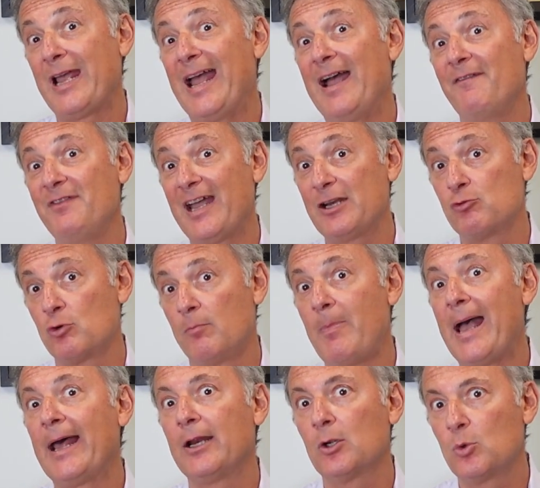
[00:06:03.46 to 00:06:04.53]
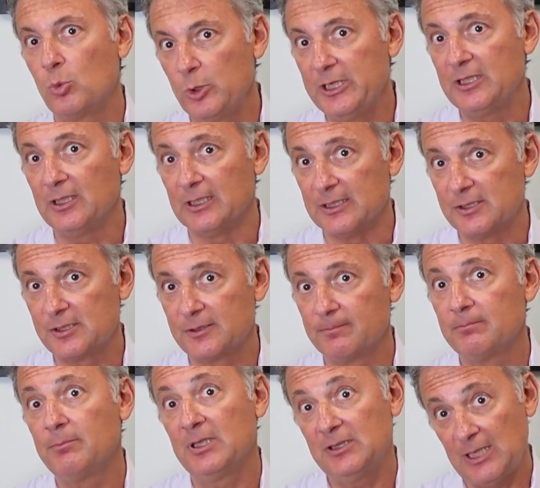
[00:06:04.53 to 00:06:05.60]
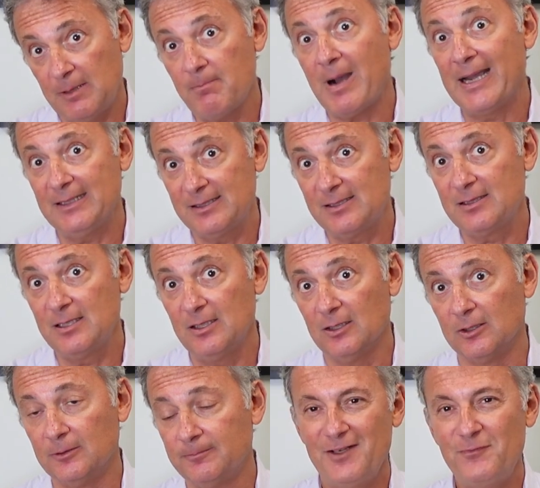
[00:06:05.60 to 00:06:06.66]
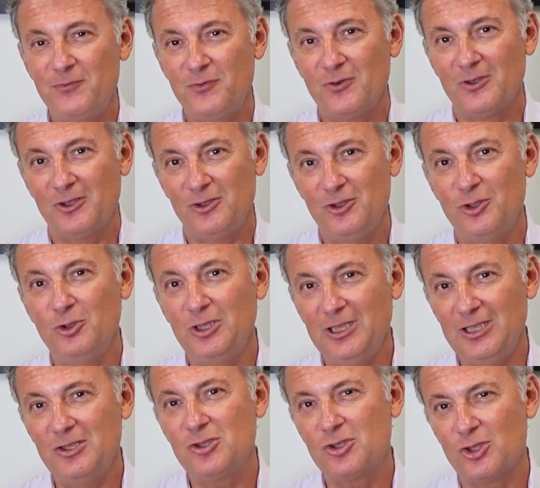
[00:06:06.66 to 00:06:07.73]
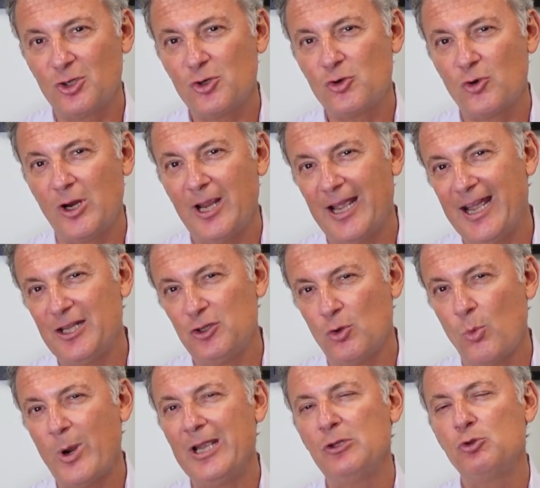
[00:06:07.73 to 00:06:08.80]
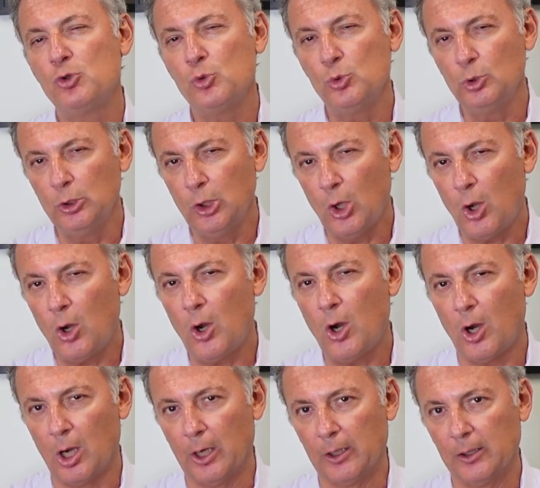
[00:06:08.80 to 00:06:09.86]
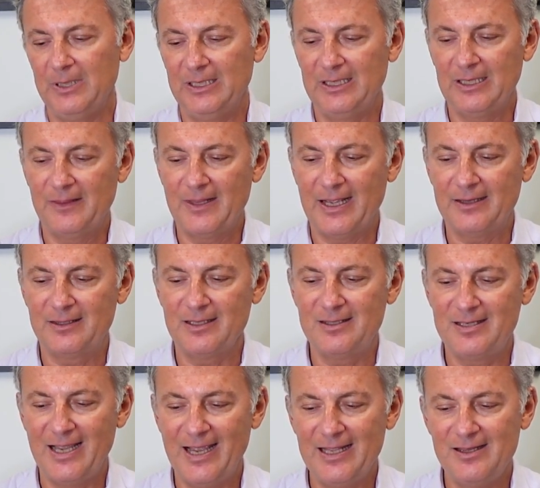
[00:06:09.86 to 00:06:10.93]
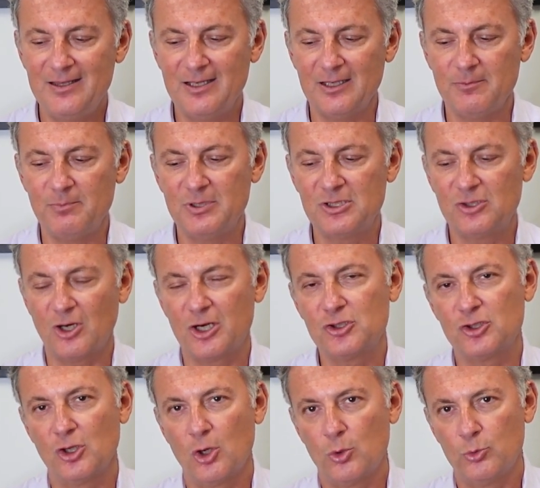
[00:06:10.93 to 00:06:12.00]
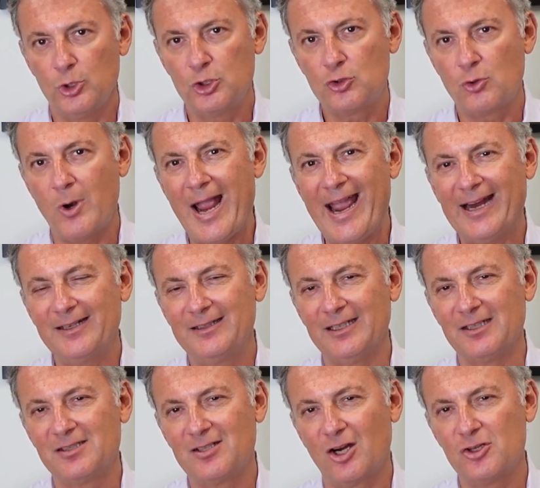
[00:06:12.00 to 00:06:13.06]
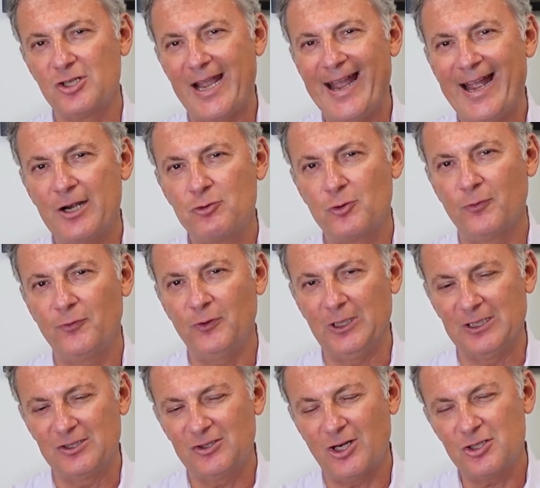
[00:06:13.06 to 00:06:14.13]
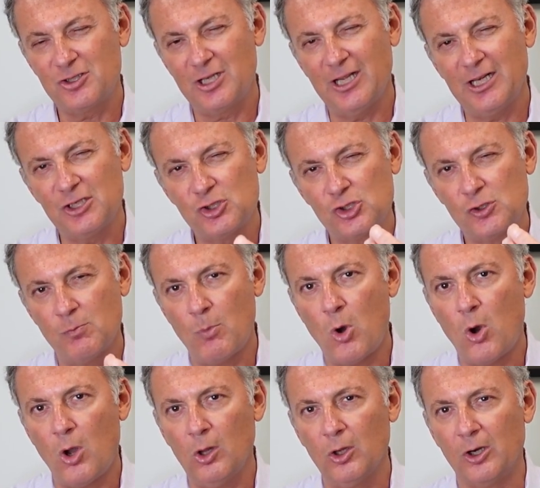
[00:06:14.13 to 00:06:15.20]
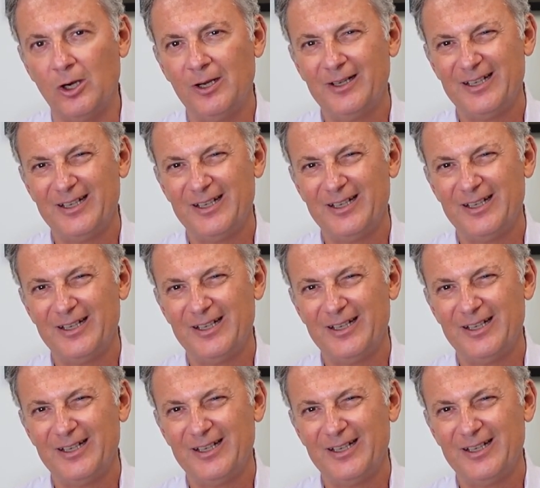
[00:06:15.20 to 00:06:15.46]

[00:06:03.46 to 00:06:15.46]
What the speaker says: have that dramatic weakness, but they might still. If you need surgery and you wait too long, meaning that the tendon starts retracting, starts atrophying, starts getting smaller,